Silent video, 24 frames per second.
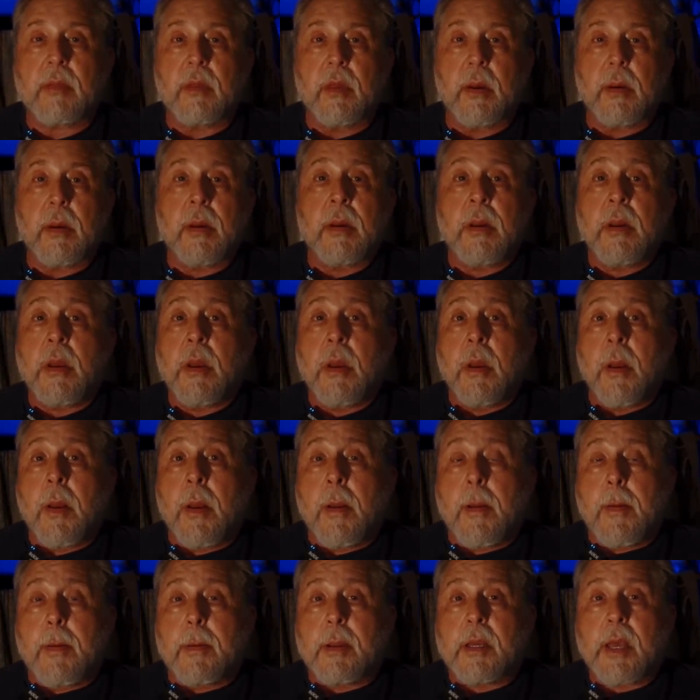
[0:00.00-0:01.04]
The
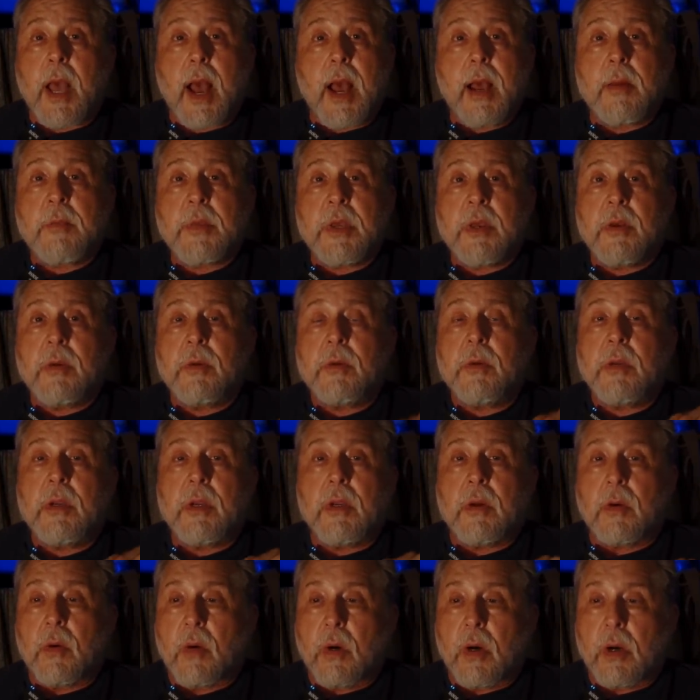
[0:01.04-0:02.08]
commune
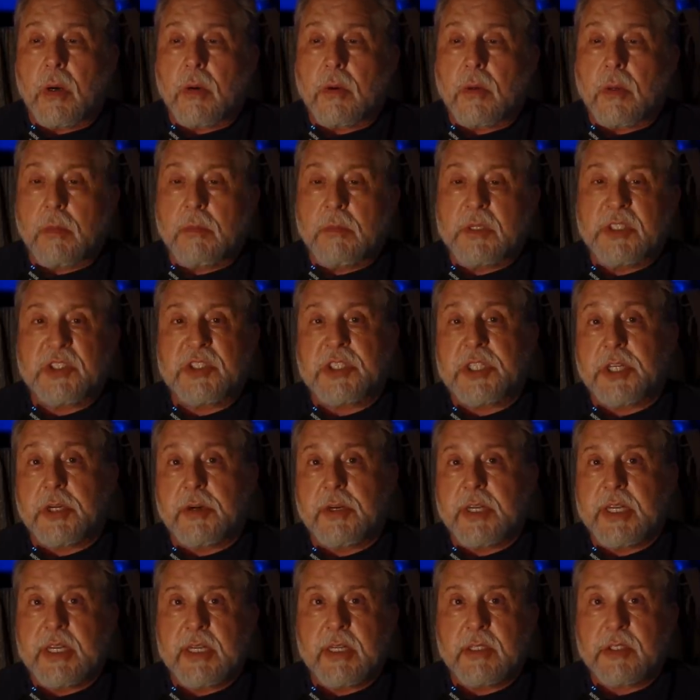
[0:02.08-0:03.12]
or
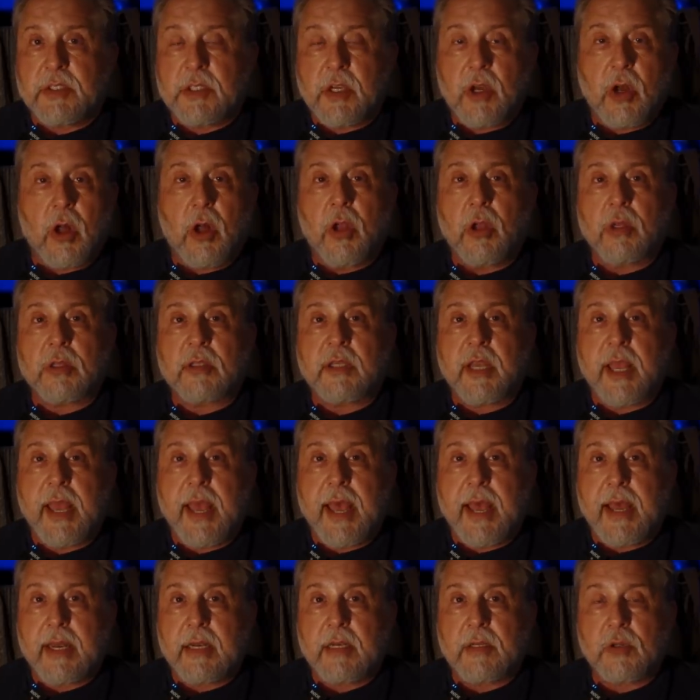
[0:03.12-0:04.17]
mysterious cult
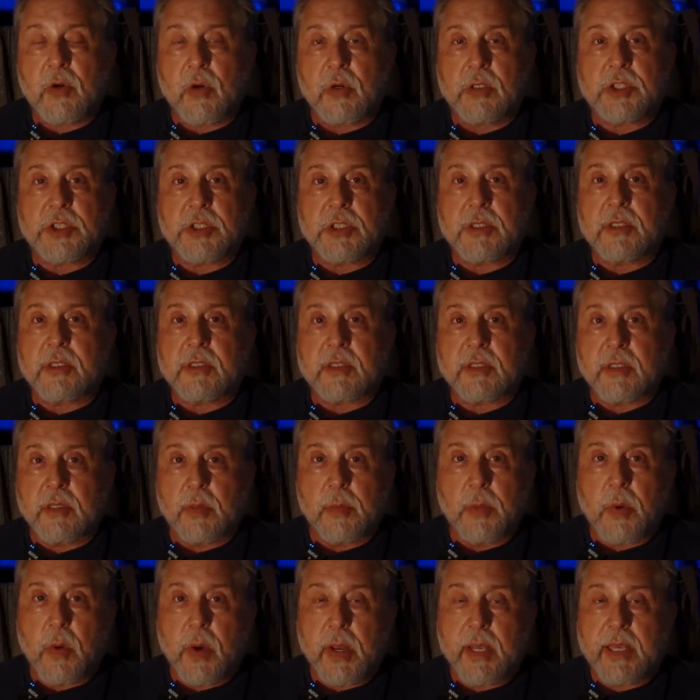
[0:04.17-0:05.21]
had tortured this
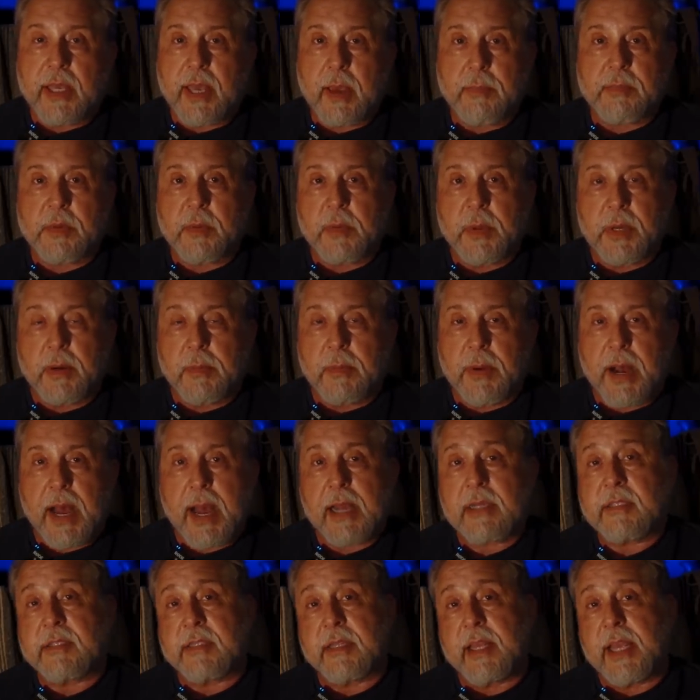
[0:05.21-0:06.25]
little boy and kept him in a
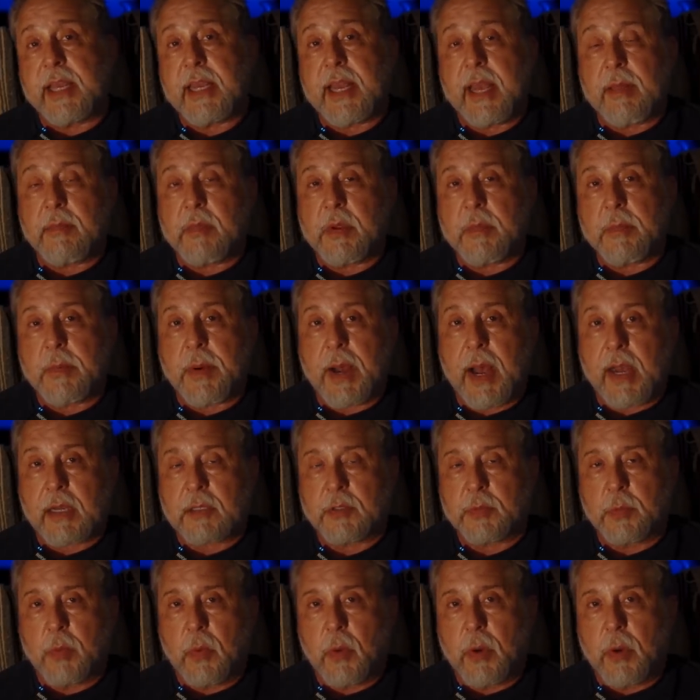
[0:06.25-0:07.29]
box, and they named him
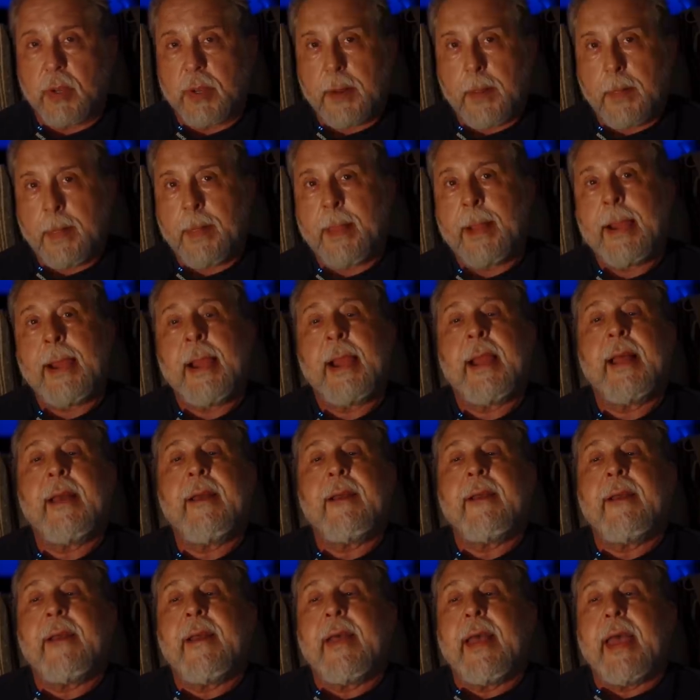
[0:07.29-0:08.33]
Box Boy.
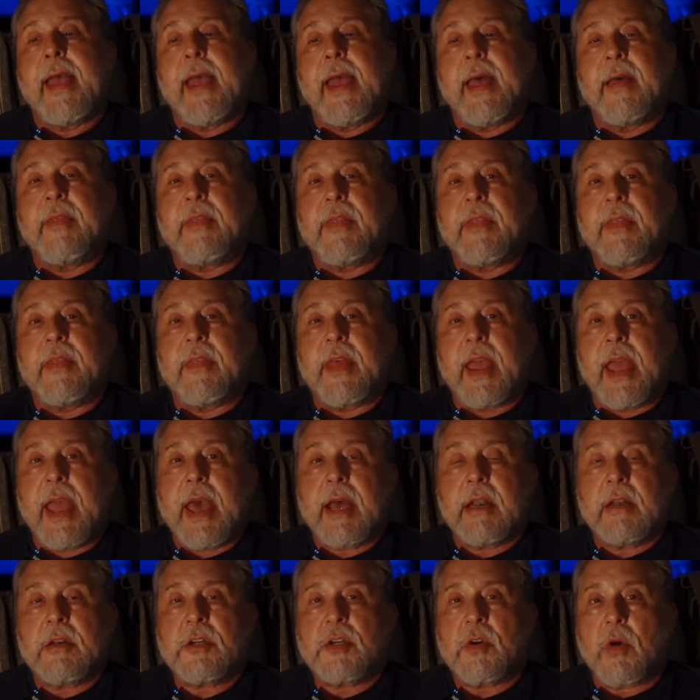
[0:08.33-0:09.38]
And they
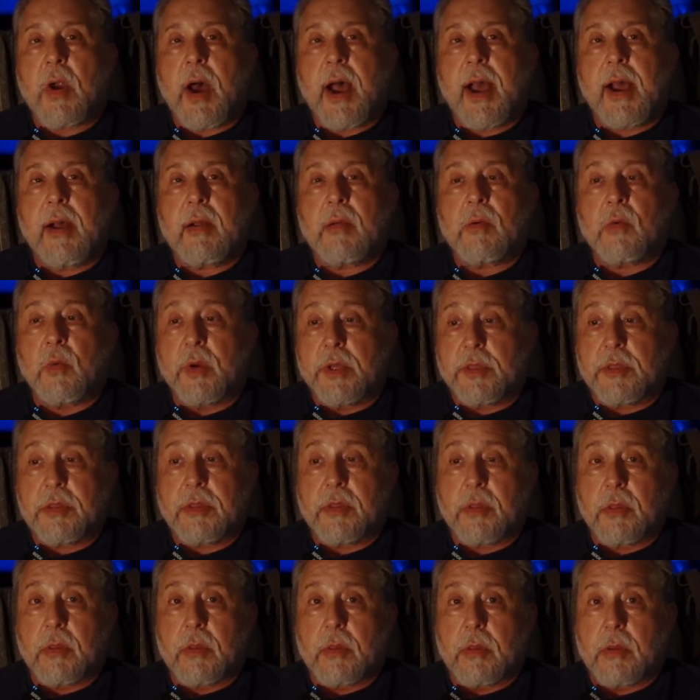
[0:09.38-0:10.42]
had a trial with
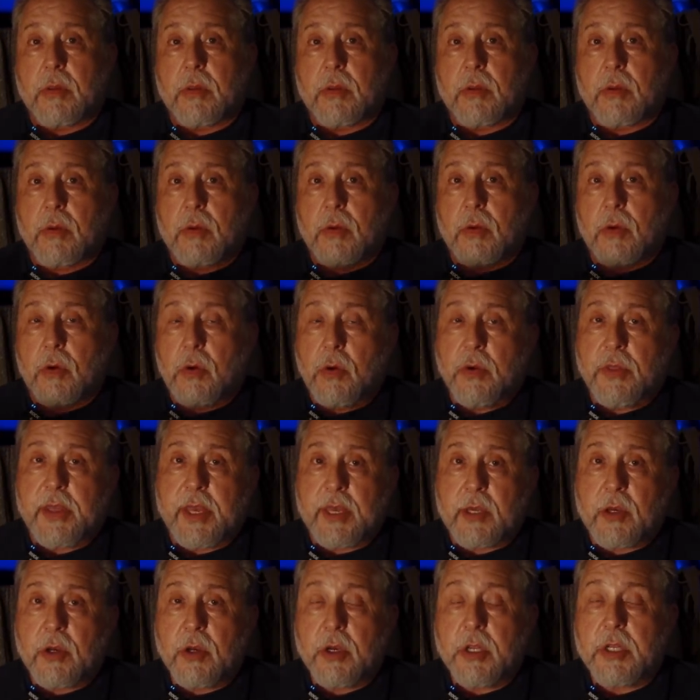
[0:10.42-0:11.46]
who they
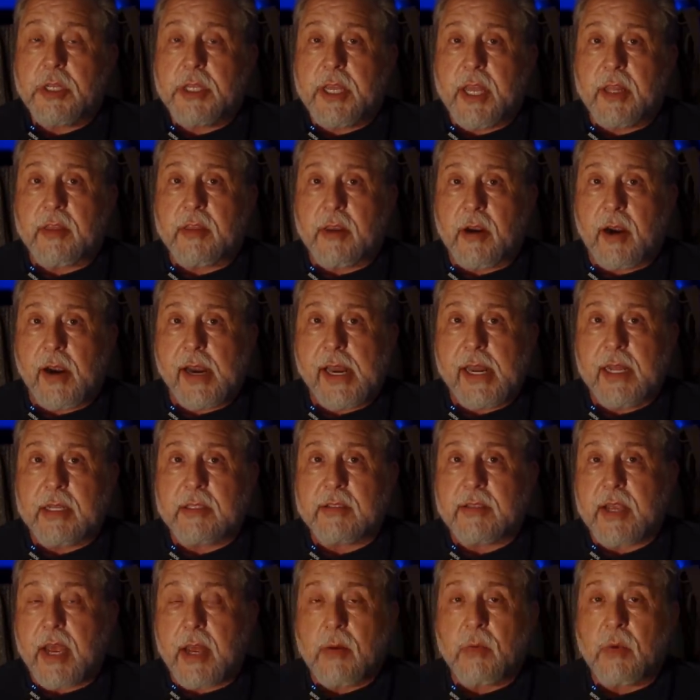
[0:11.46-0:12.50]
could get their
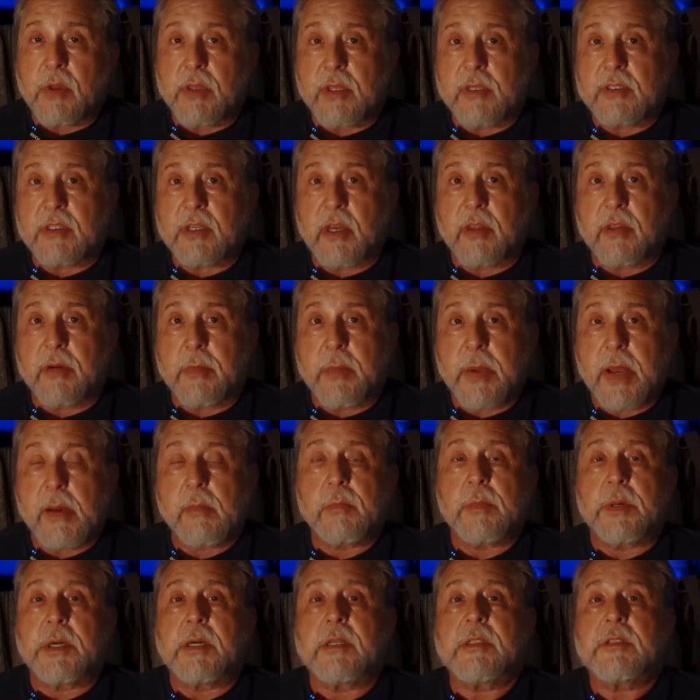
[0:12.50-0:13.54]
hands on were these other
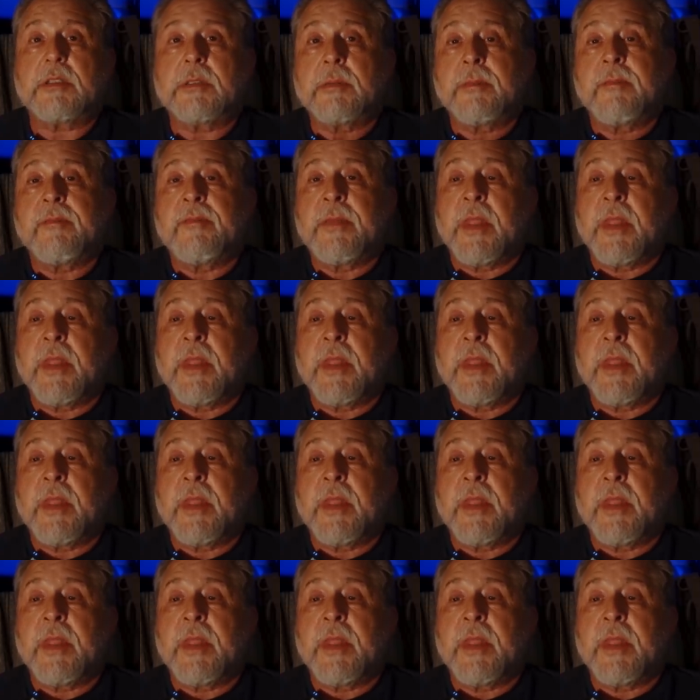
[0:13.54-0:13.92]
members.